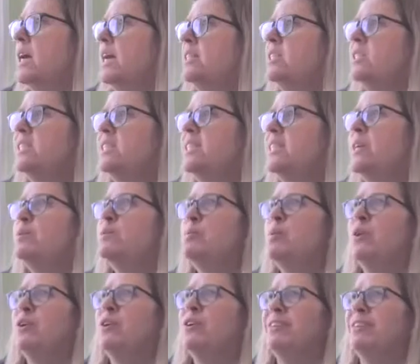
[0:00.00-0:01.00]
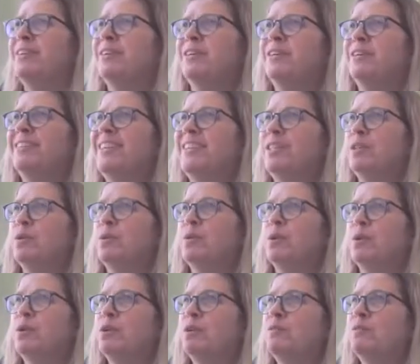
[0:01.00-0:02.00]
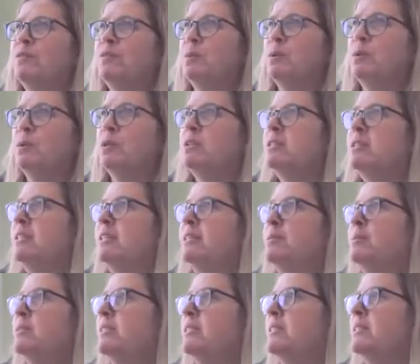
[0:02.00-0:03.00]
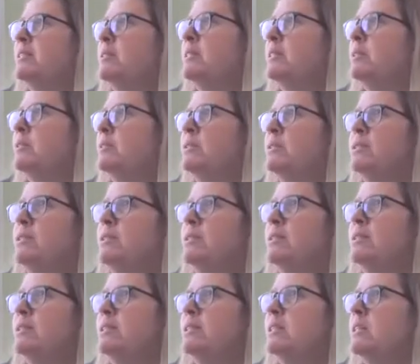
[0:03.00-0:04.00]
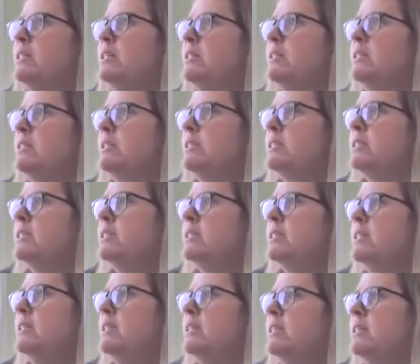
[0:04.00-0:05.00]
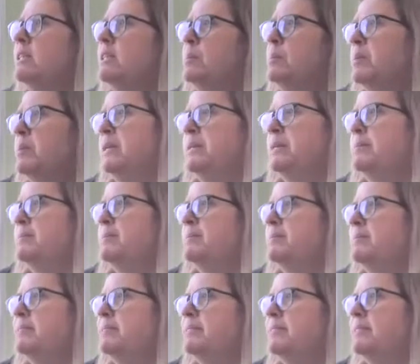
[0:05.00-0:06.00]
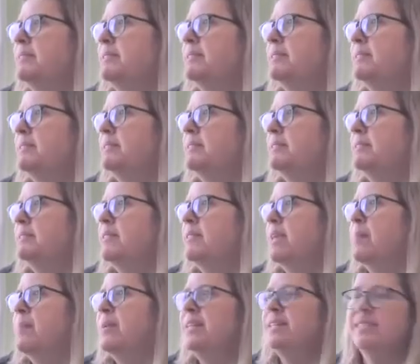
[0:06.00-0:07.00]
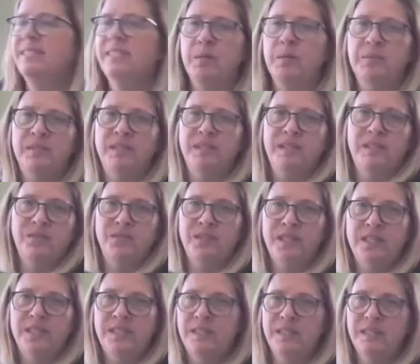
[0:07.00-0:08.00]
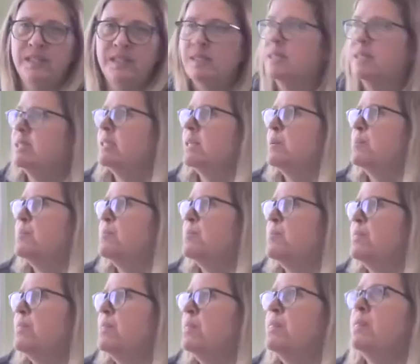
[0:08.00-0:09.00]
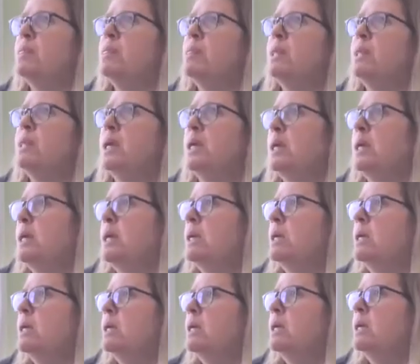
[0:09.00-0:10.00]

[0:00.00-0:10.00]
I just think it was more clear, like the order of the wording was clearer than ours. But I mean, it's substantively, I think, says the same thing.